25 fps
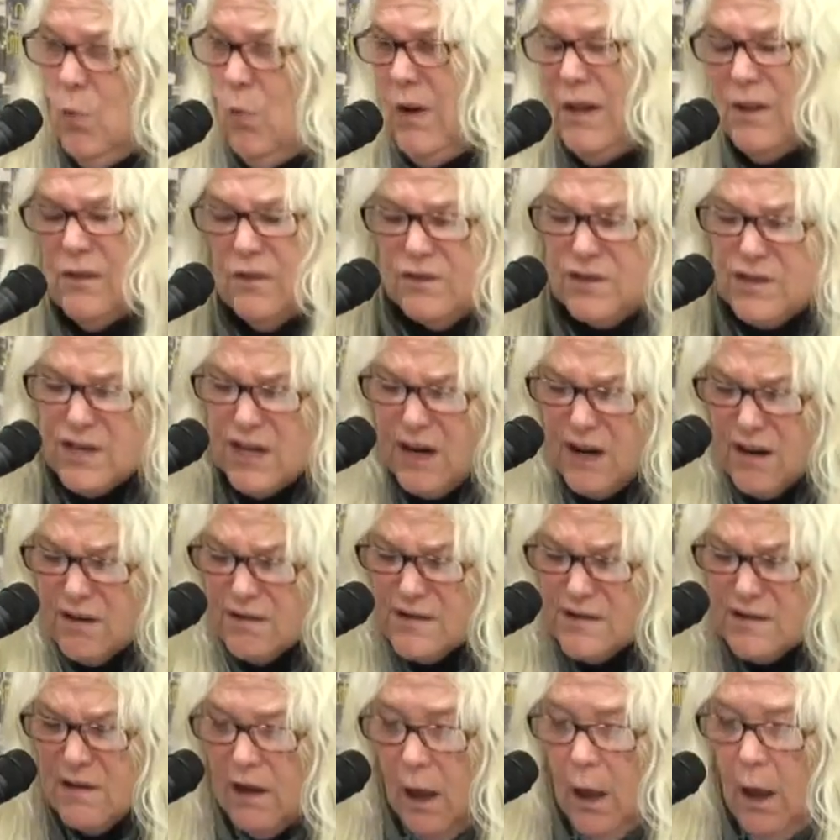
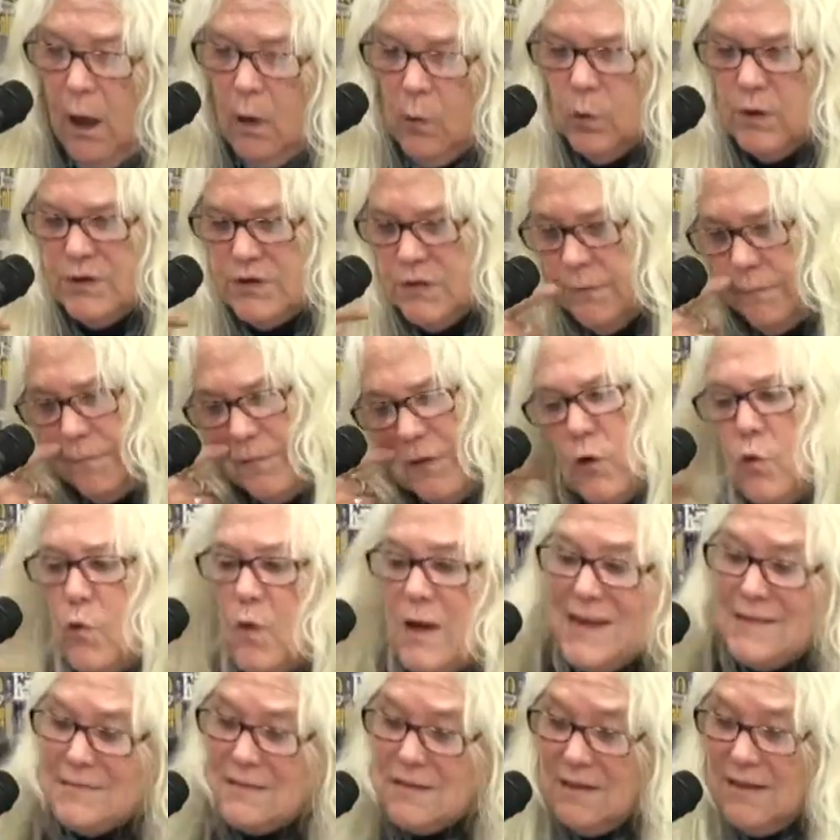wheelchairs, which flew
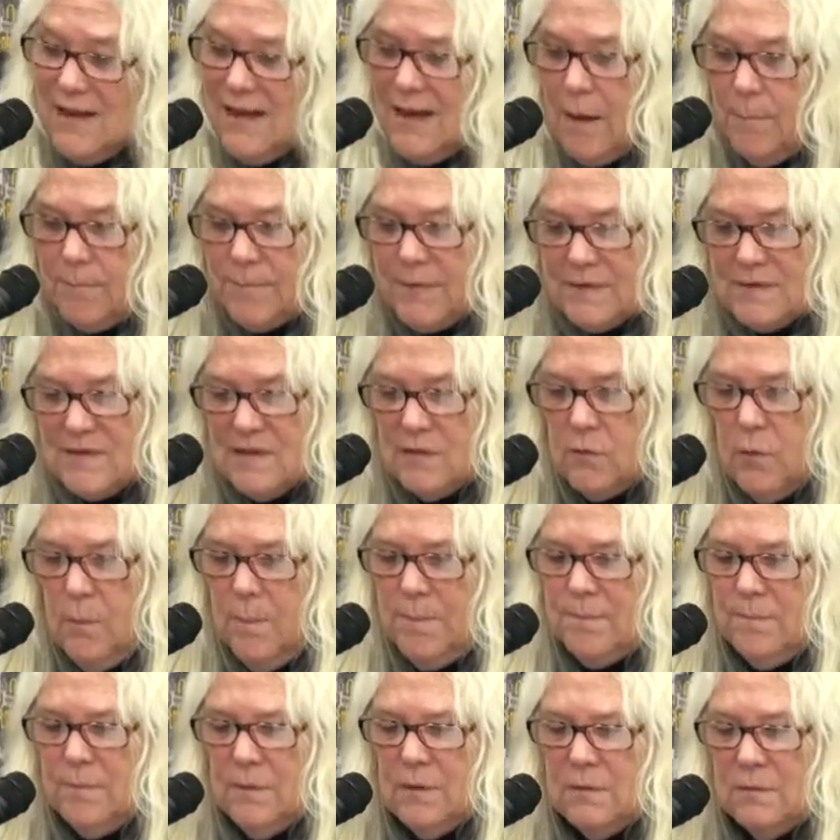easily up the
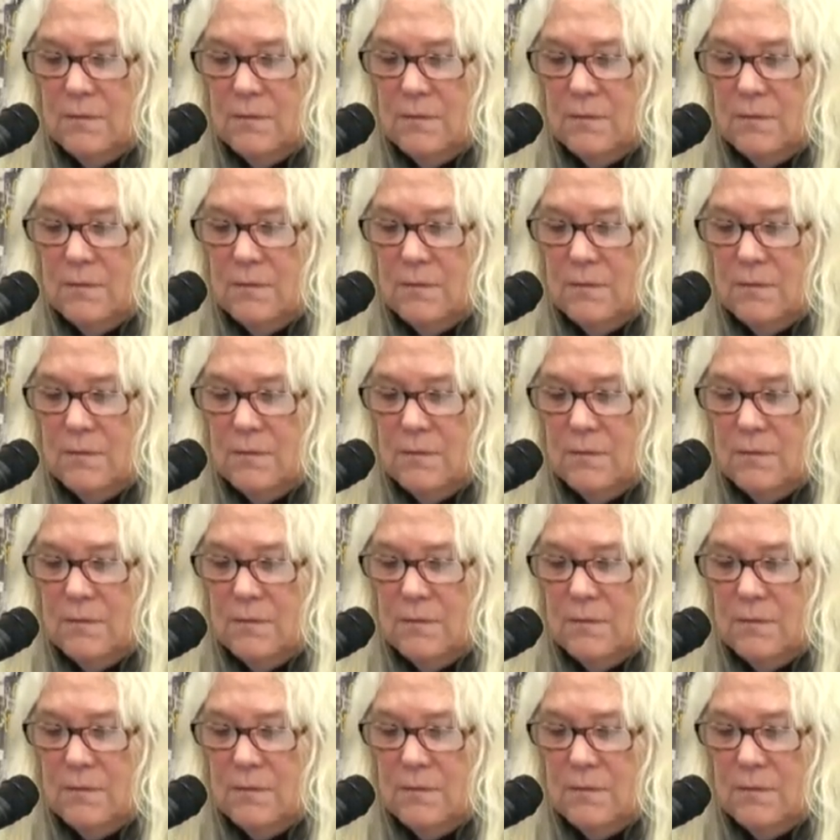slope